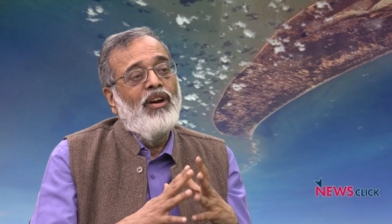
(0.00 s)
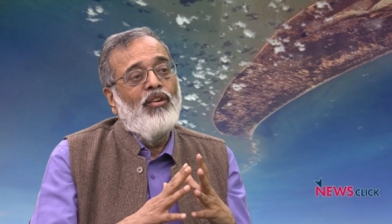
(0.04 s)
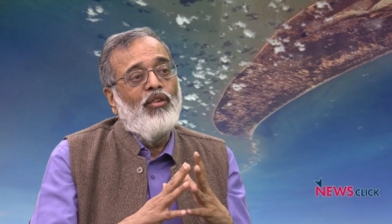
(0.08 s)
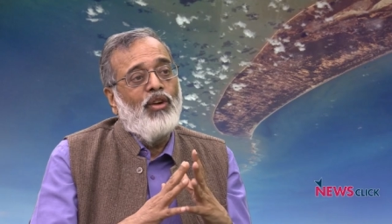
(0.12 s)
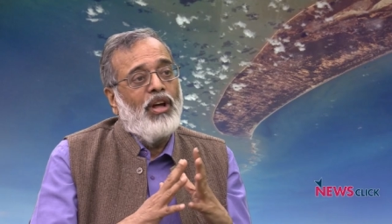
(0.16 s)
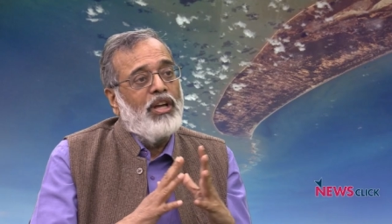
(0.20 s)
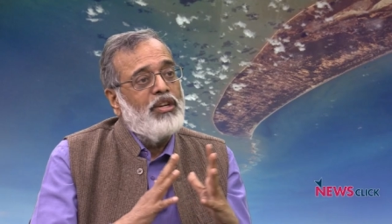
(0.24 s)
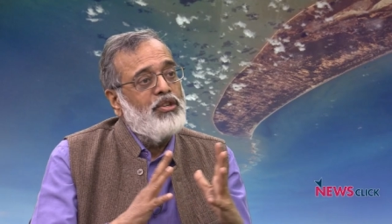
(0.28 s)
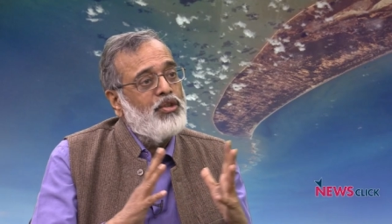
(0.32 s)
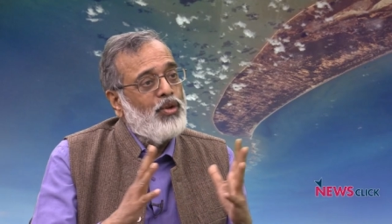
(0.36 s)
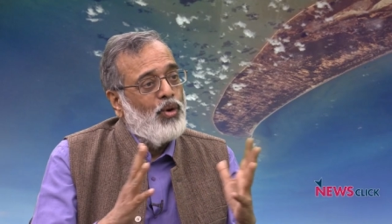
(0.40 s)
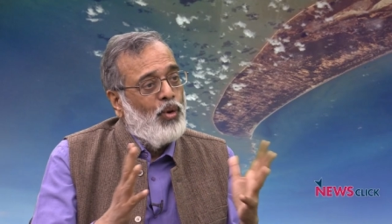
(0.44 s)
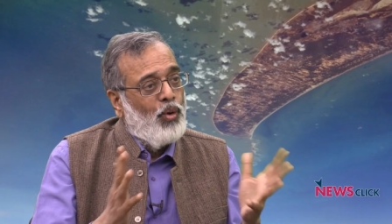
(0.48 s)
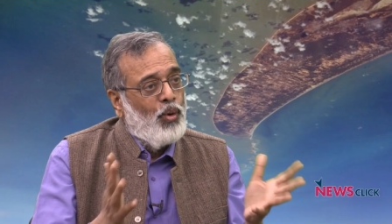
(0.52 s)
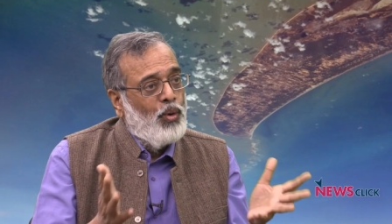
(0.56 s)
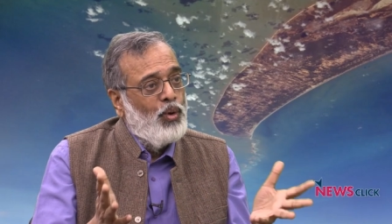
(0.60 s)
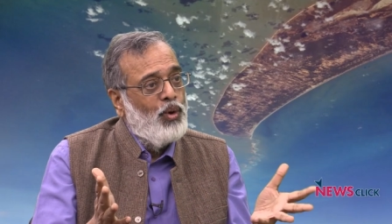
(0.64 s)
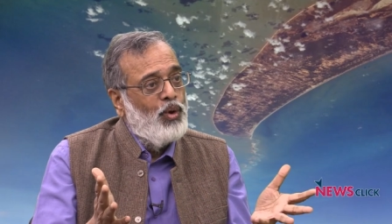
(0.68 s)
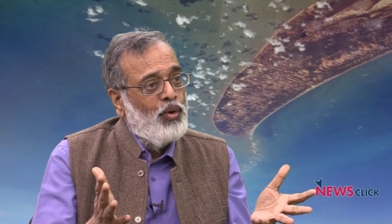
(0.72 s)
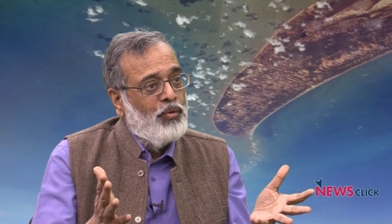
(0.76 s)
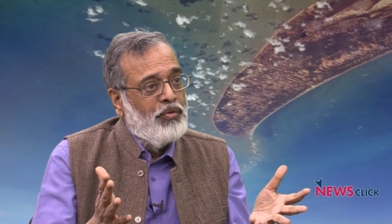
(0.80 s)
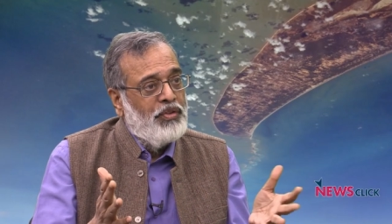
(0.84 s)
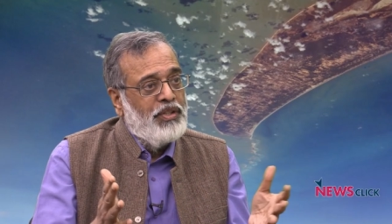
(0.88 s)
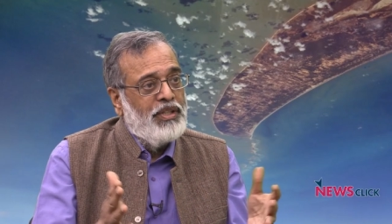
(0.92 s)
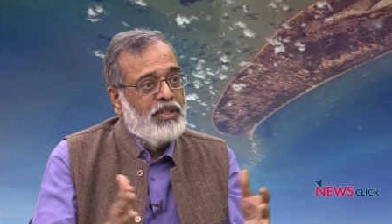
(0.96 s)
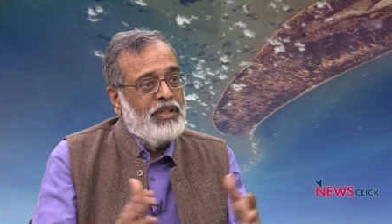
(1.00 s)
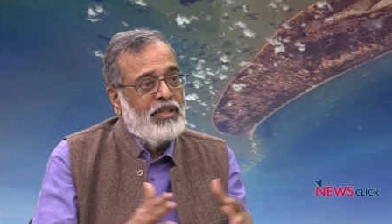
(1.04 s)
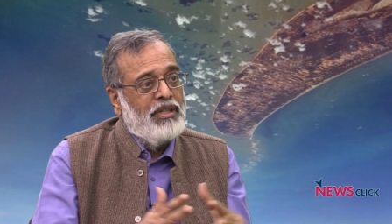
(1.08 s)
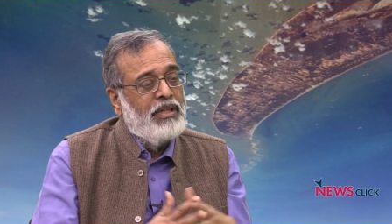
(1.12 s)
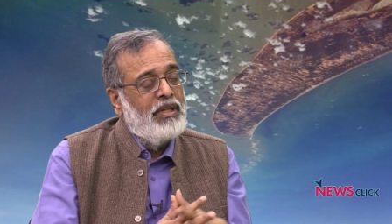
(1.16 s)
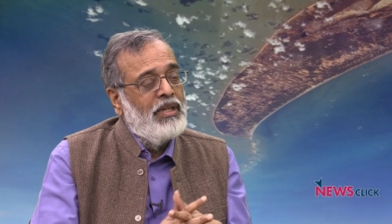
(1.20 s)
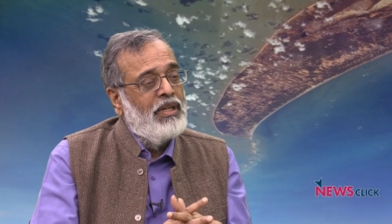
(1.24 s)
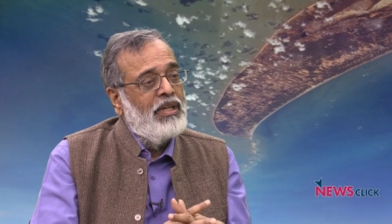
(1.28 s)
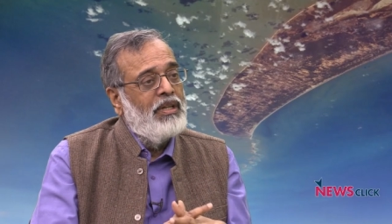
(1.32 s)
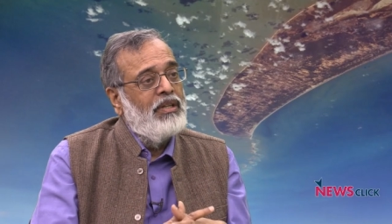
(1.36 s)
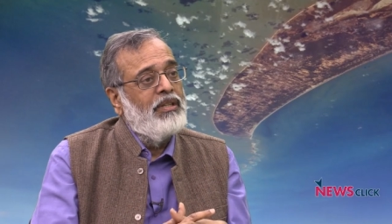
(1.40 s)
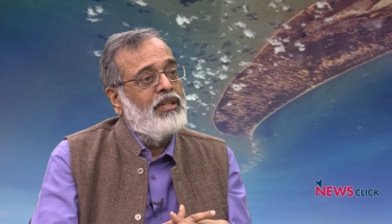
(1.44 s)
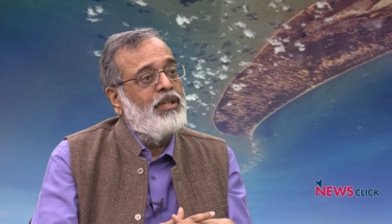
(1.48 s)
rush all over,
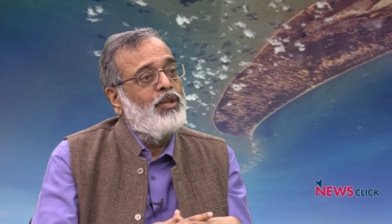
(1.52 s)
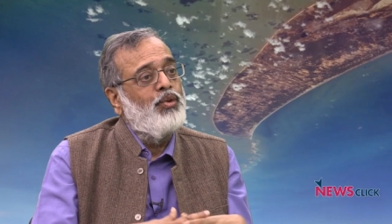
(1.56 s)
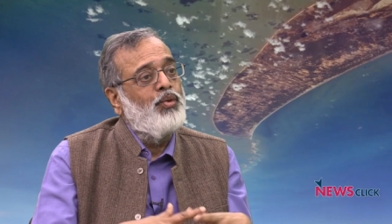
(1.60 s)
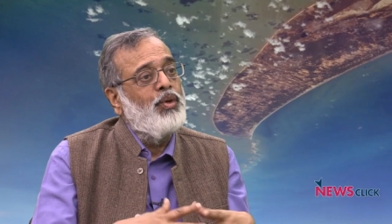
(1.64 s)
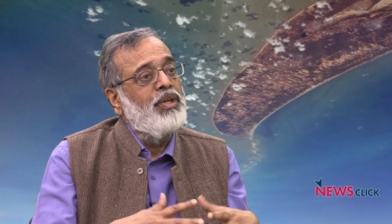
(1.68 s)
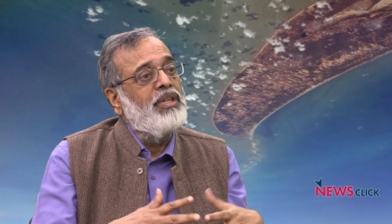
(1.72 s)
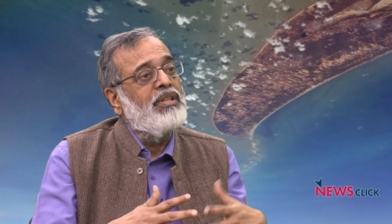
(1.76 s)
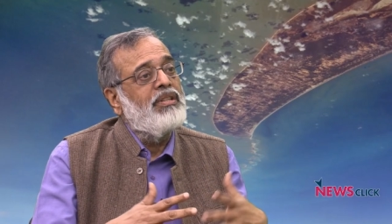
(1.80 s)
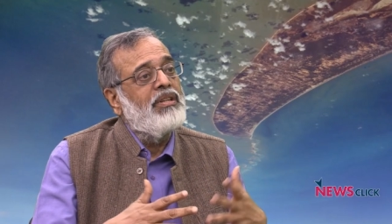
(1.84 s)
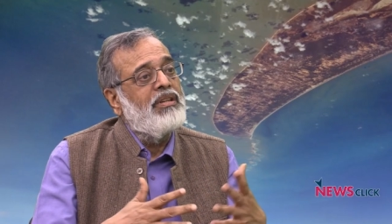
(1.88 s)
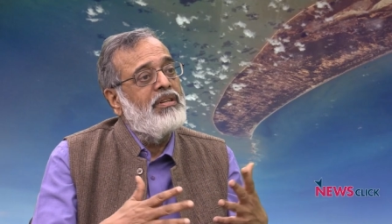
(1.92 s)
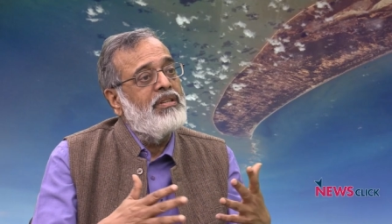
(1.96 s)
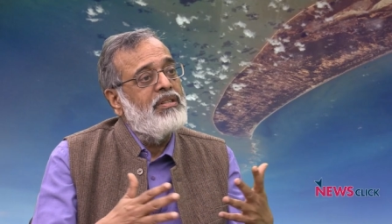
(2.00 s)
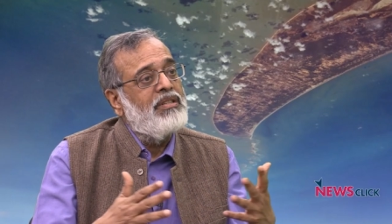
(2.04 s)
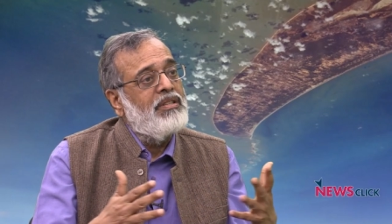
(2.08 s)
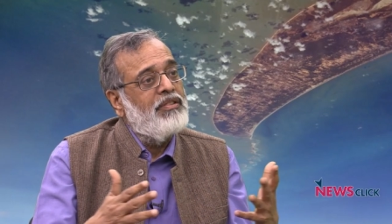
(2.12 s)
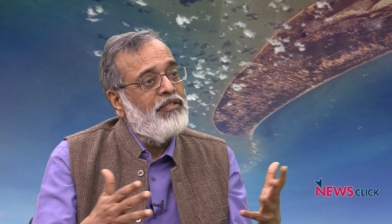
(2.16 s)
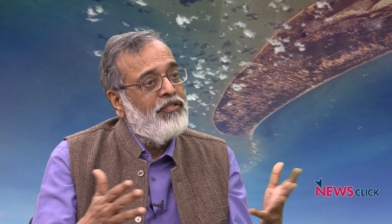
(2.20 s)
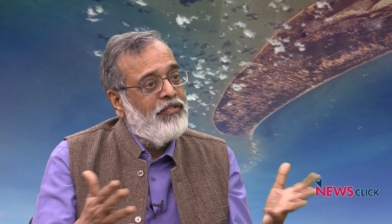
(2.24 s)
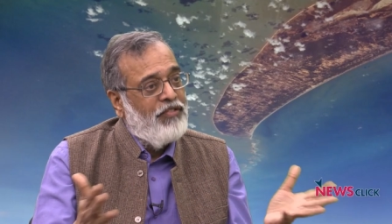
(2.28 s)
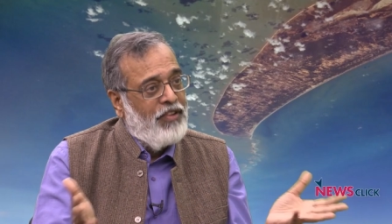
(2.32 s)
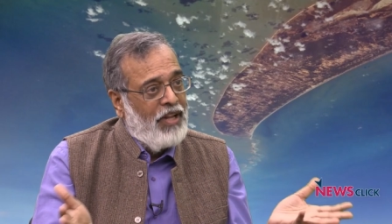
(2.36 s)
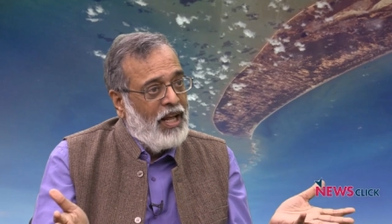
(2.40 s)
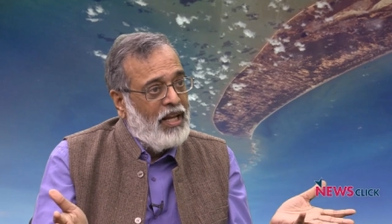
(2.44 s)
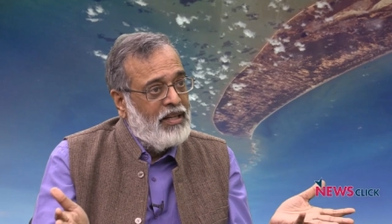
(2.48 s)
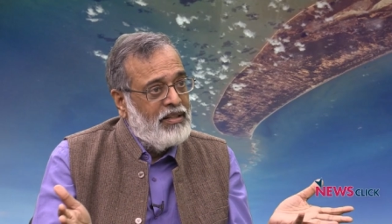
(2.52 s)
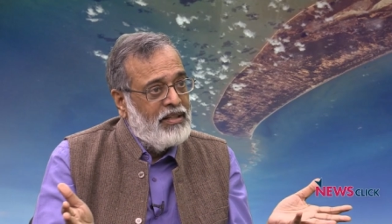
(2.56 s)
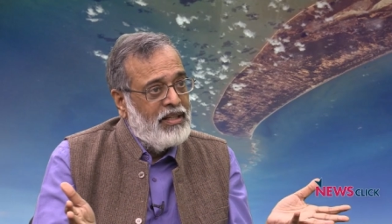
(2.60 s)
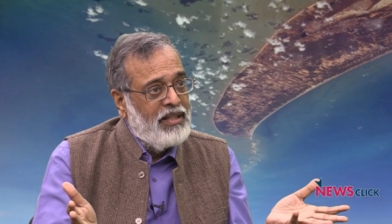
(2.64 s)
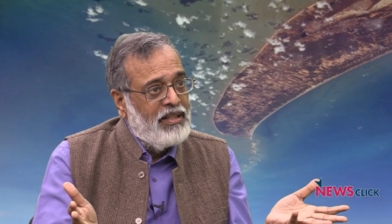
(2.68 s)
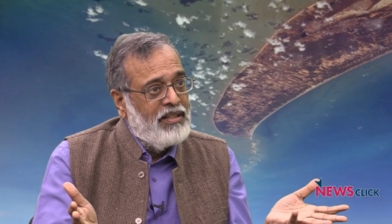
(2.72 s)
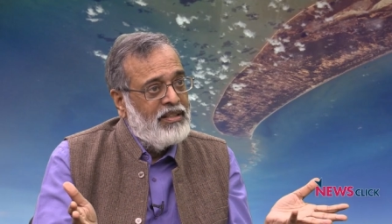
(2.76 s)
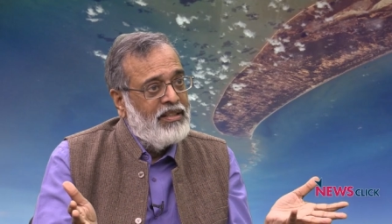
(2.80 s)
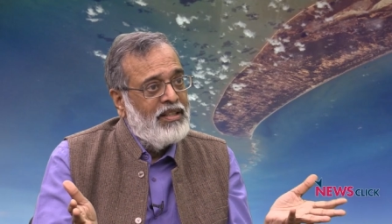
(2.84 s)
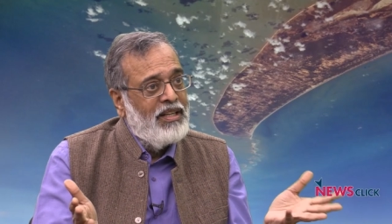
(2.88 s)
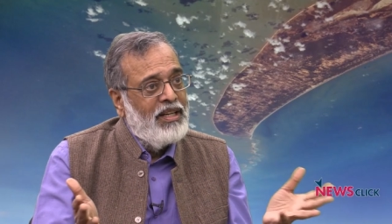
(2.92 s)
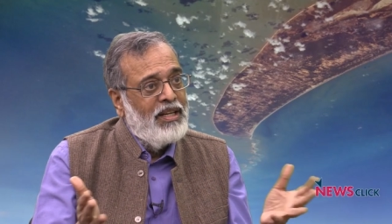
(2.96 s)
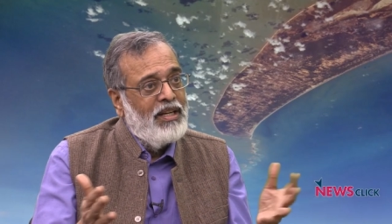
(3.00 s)
the Twitter is
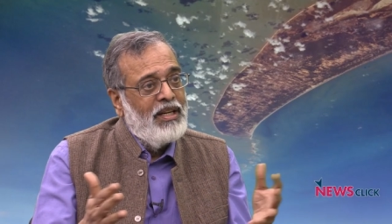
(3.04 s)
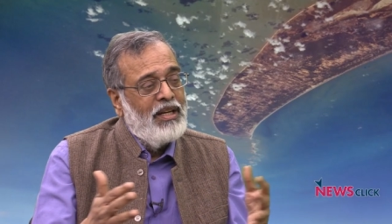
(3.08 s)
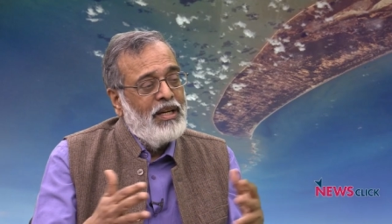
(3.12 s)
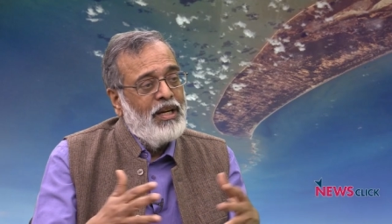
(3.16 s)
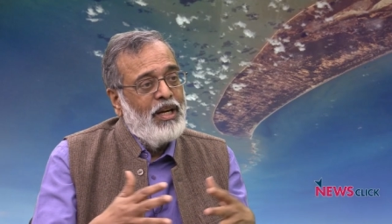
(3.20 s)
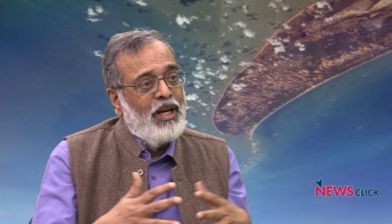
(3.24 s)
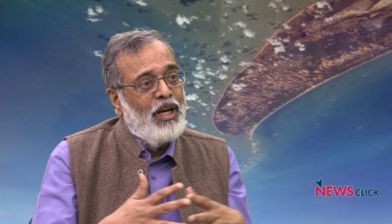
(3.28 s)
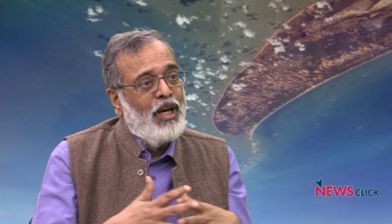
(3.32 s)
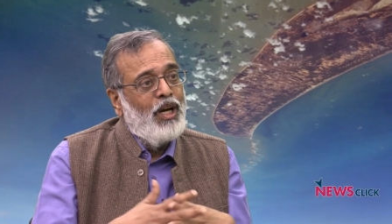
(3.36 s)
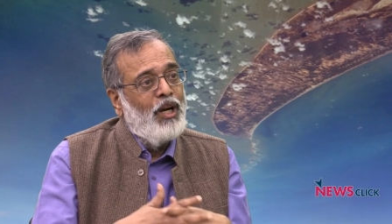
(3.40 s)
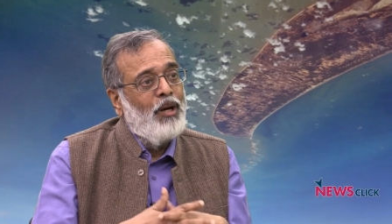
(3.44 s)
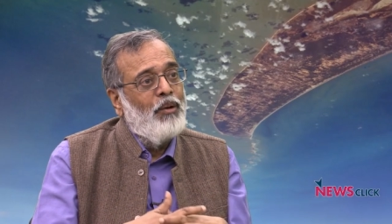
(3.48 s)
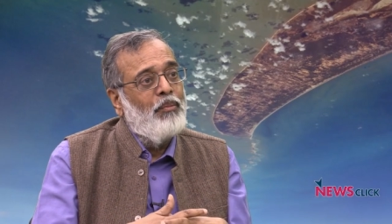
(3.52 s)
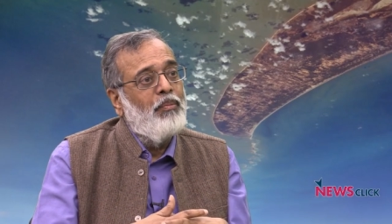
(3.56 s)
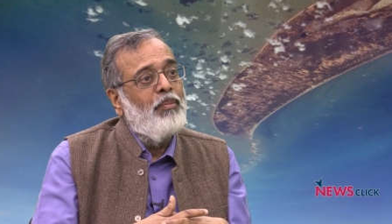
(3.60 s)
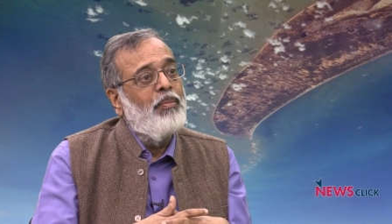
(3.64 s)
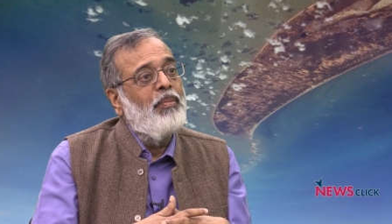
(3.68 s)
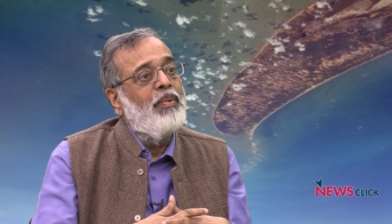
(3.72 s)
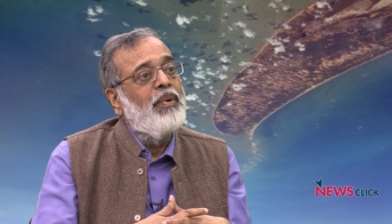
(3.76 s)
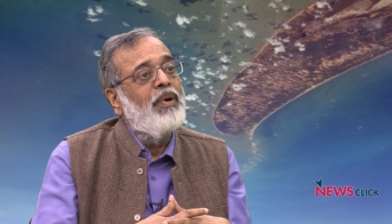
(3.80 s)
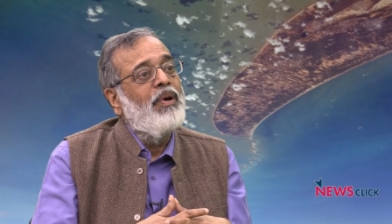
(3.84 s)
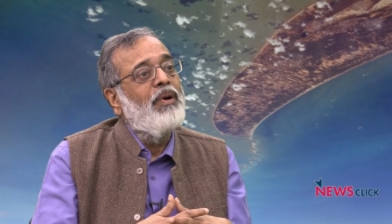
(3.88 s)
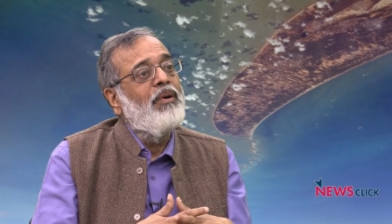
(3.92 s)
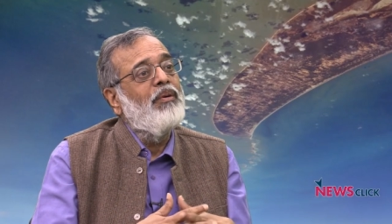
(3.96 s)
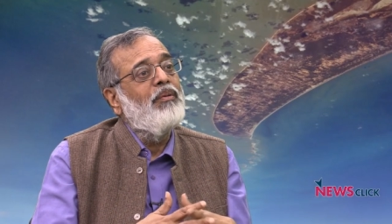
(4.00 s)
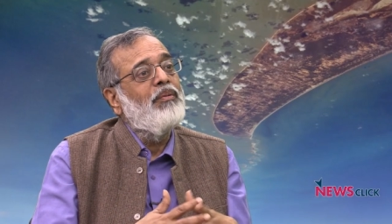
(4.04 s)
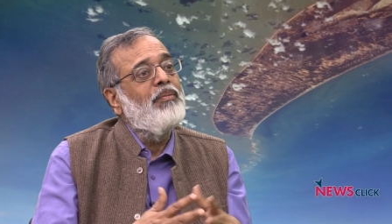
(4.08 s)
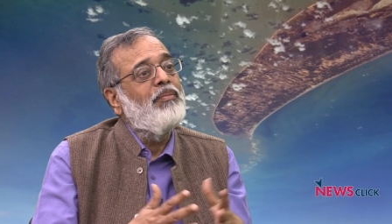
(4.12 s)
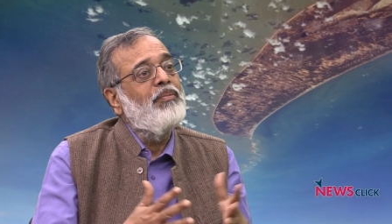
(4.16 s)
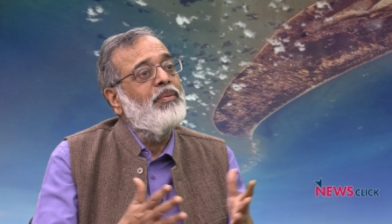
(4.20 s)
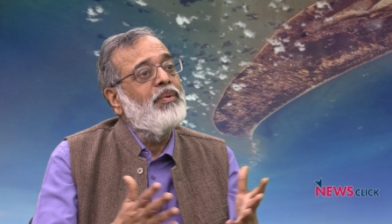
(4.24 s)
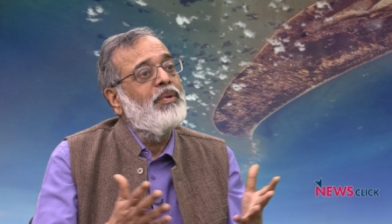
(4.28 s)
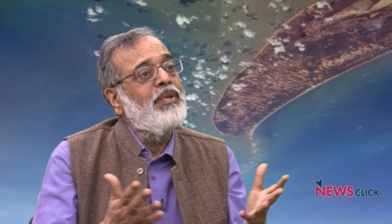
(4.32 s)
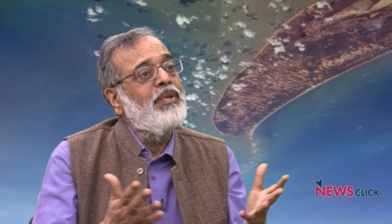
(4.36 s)
flooded, uh, uh,